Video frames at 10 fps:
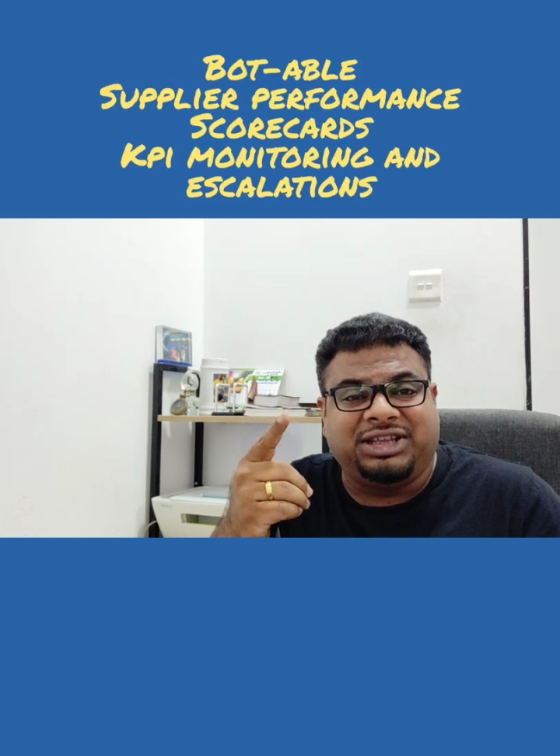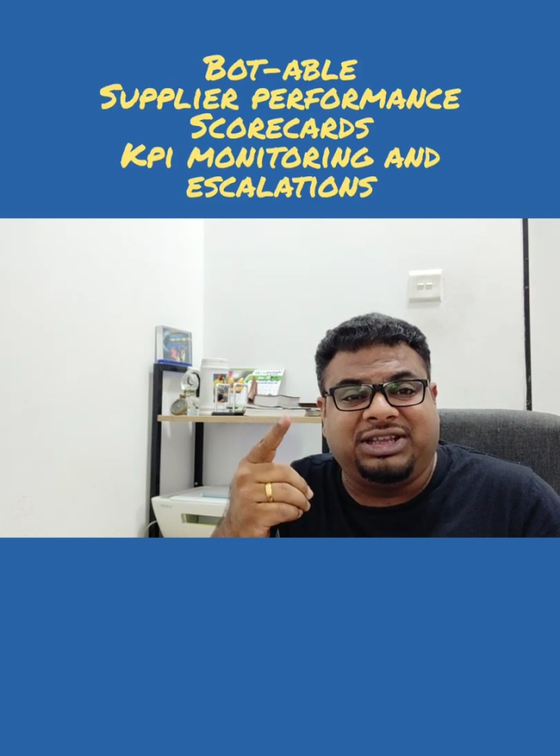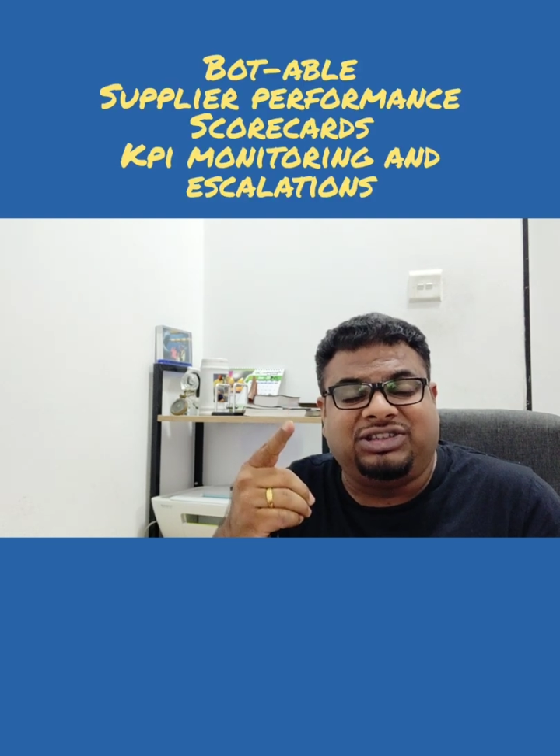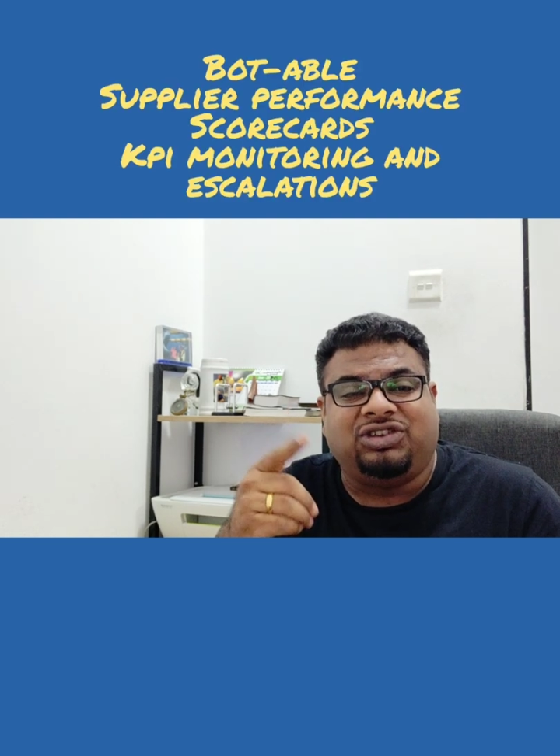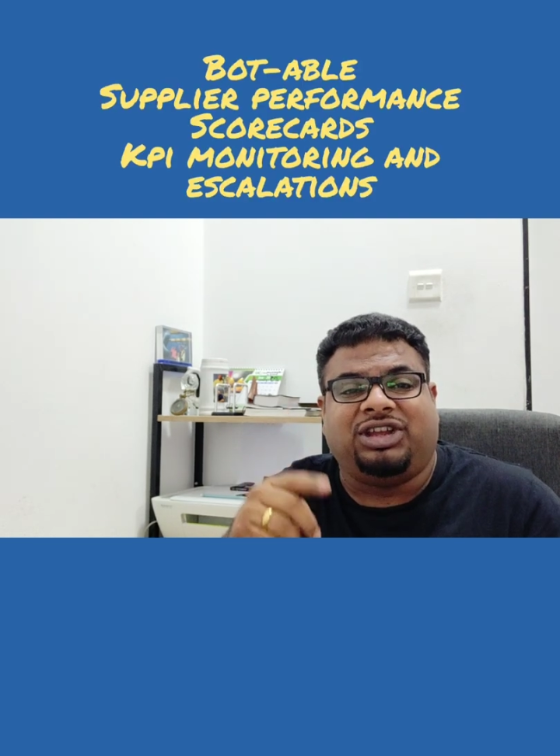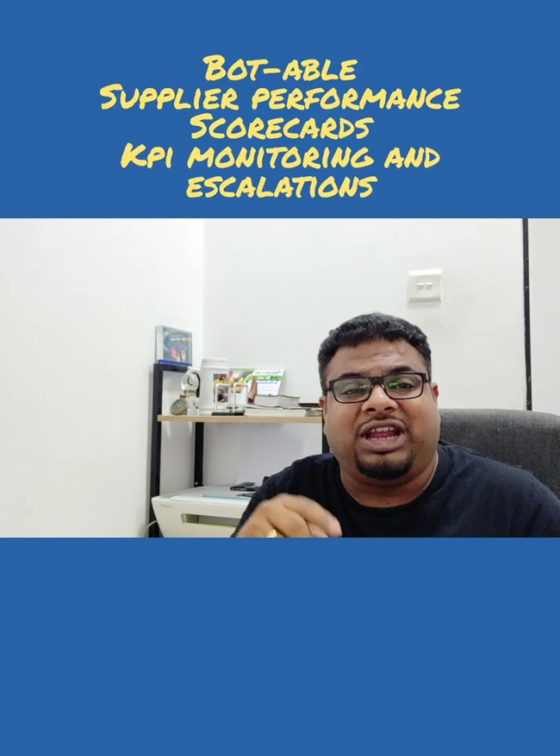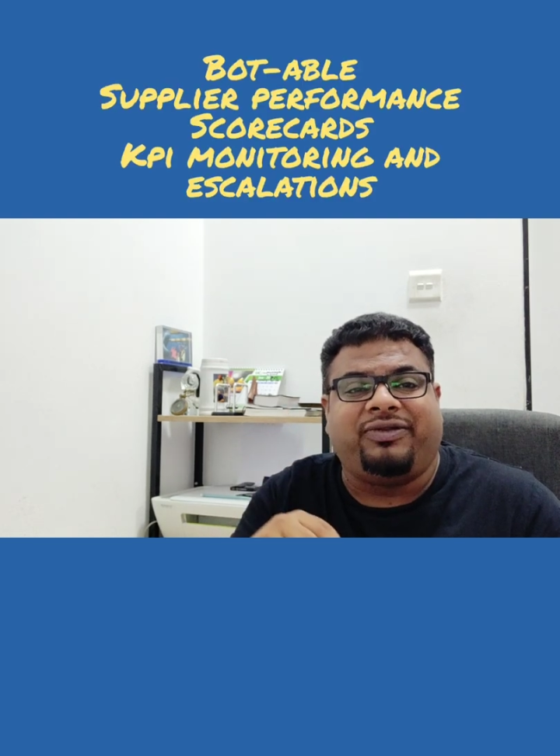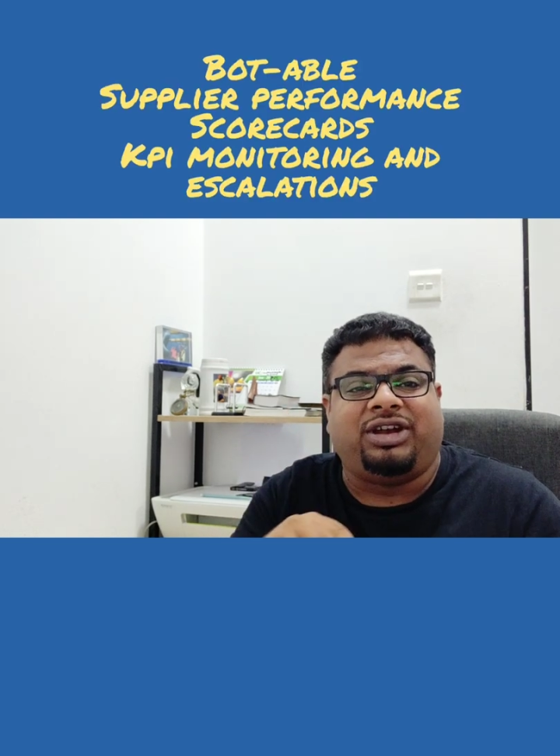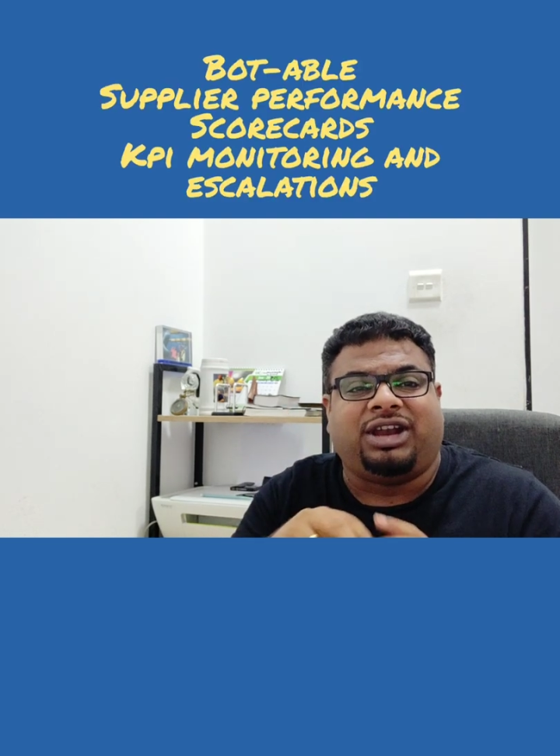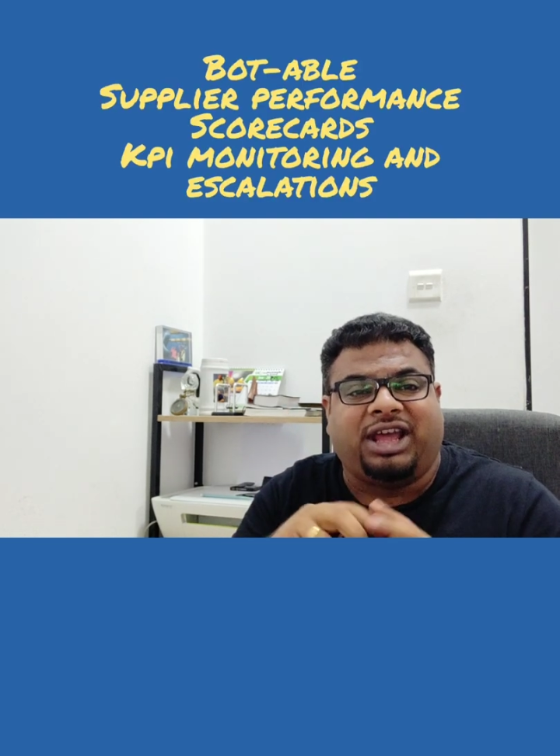thing is you can
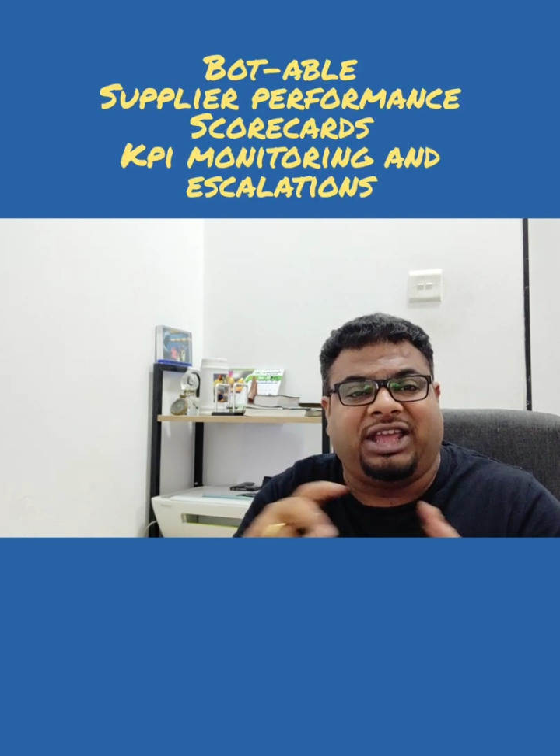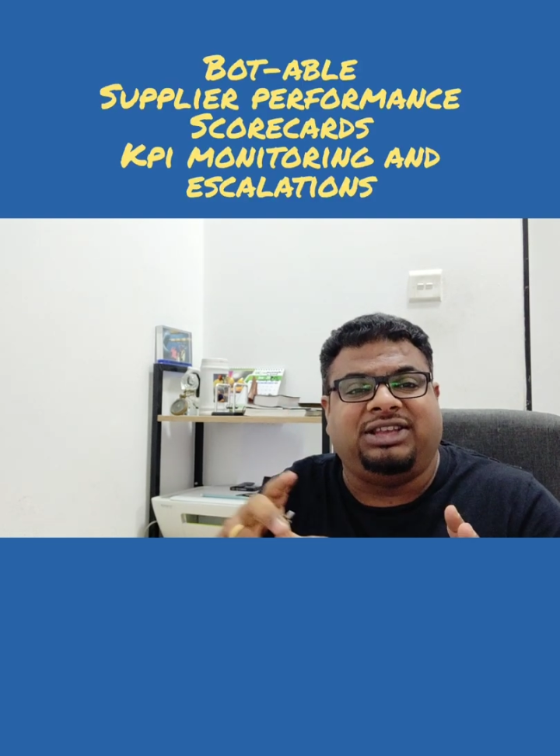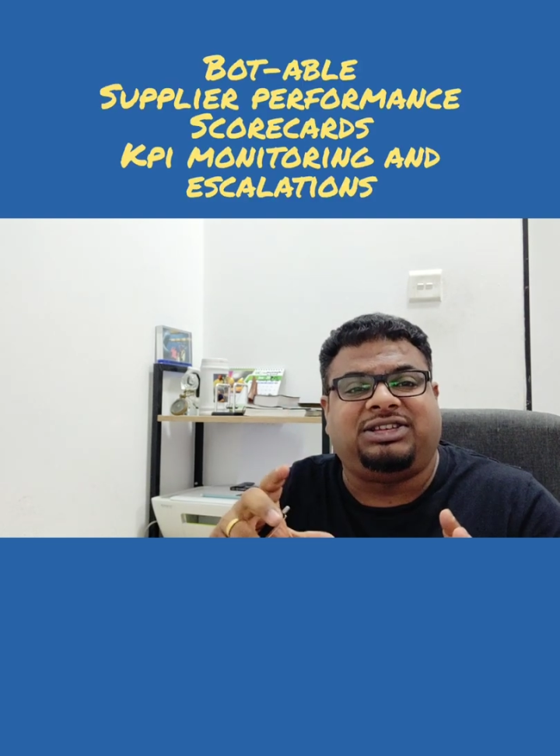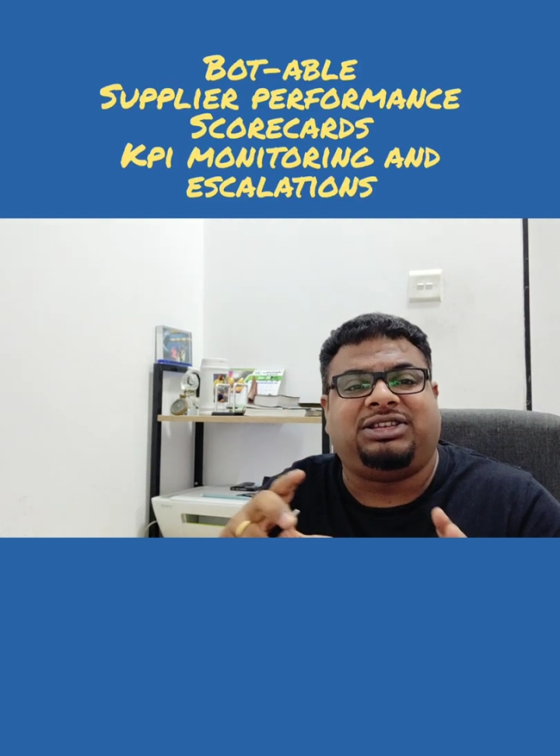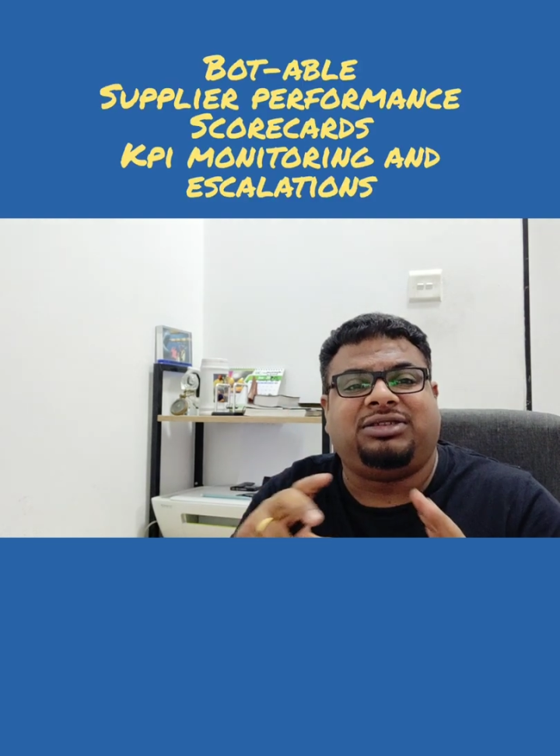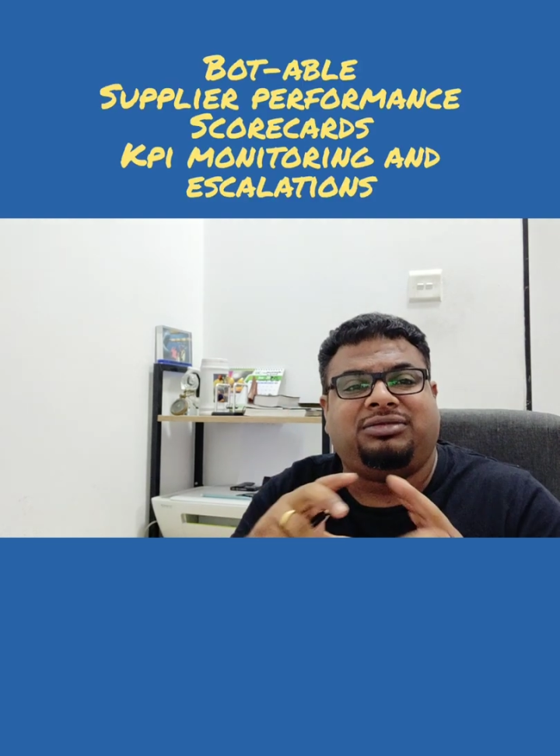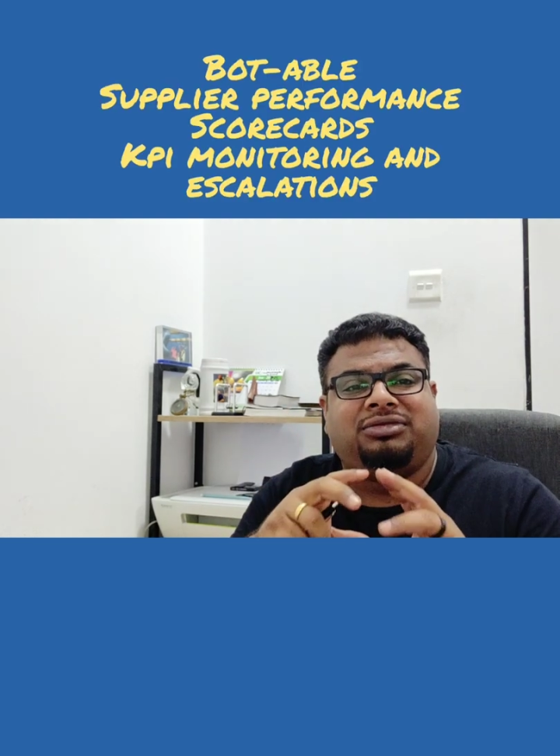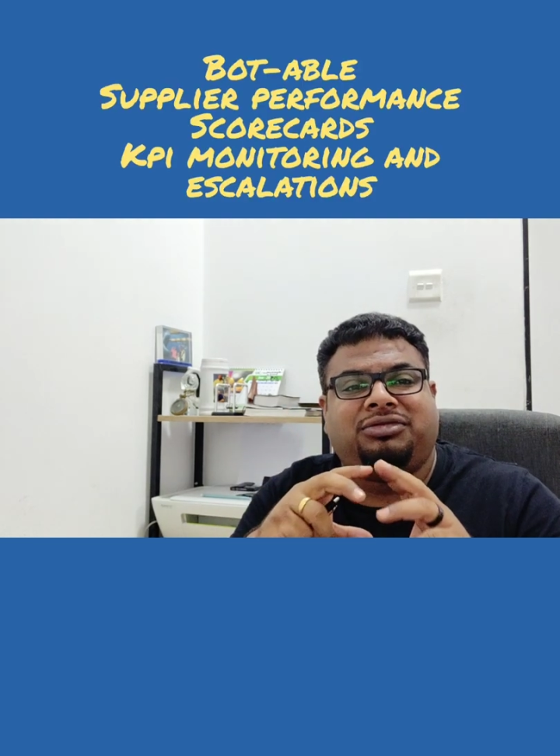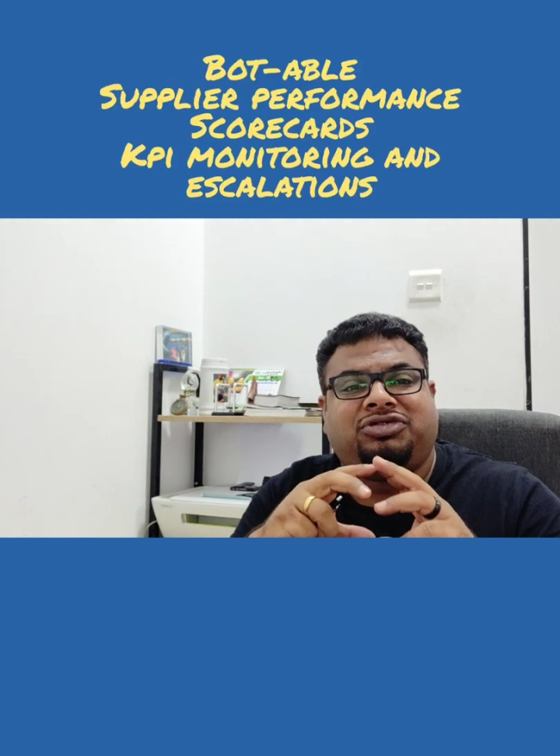have a nice